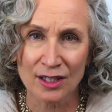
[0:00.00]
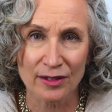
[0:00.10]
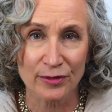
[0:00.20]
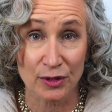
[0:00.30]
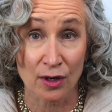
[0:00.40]

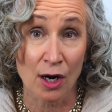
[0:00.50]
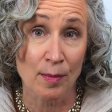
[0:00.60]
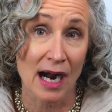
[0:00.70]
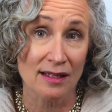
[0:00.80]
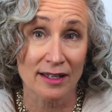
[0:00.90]
nerves or
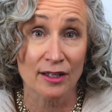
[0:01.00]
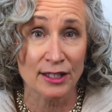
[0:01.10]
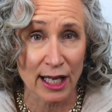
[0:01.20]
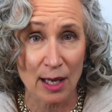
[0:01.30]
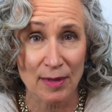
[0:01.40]
our myelin
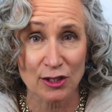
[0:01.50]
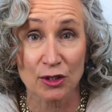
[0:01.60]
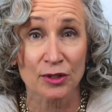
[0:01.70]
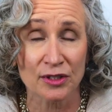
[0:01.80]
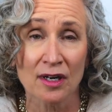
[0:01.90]
are
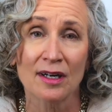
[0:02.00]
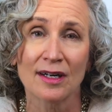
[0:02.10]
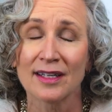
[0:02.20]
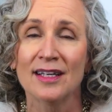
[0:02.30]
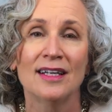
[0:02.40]
damaged or
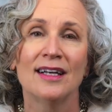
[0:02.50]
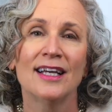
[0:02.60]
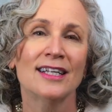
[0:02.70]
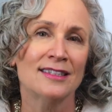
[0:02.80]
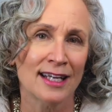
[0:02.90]
scarred,
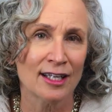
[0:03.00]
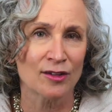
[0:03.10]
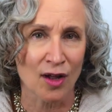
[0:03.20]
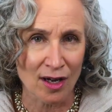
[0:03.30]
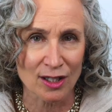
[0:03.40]
it could
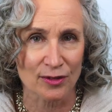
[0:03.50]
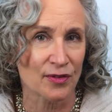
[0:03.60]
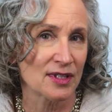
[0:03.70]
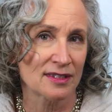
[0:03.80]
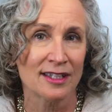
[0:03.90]
take longer
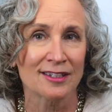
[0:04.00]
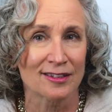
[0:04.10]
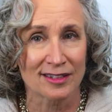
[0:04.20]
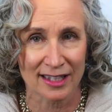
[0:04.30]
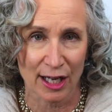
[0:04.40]
for the
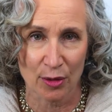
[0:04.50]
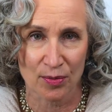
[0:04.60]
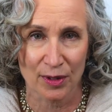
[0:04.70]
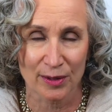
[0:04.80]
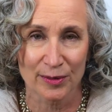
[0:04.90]
signals to
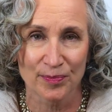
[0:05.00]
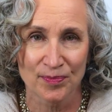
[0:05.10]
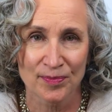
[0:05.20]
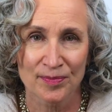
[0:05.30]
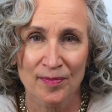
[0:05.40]
get through.
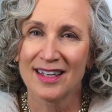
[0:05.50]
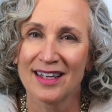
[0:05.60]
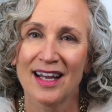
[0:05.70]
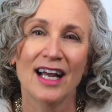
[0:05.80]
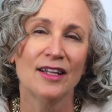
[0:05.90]

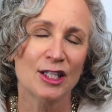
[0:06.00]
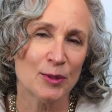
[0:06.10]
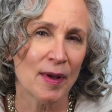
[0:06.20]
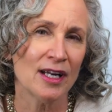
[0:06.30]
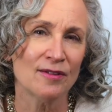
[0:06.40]
And
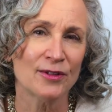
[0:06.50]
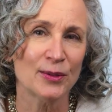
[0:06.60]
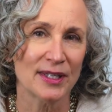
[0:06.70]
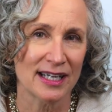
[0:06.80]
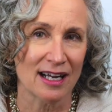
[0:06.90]
the spinal
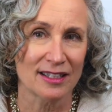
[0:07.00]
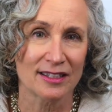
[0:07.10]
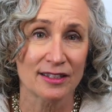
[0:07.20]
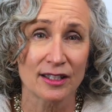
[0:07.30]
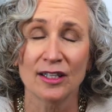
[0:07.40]
fluid
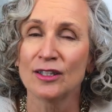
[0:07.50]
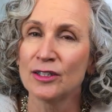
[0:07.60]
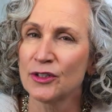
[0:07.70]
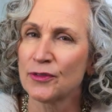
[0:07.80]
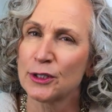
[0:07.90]
analysis
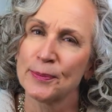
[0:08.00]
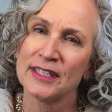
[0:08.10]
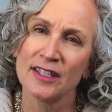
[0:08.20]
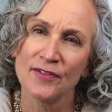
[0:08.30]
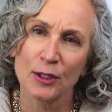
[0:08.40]
looks for
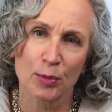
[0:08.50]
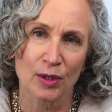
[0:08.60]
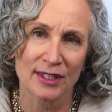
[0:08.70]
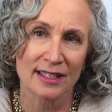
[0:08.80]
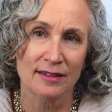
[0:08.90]
specific
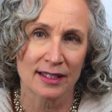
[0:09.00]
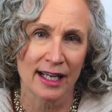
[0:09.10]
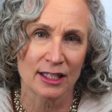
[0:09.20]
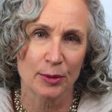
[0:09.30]
proteins and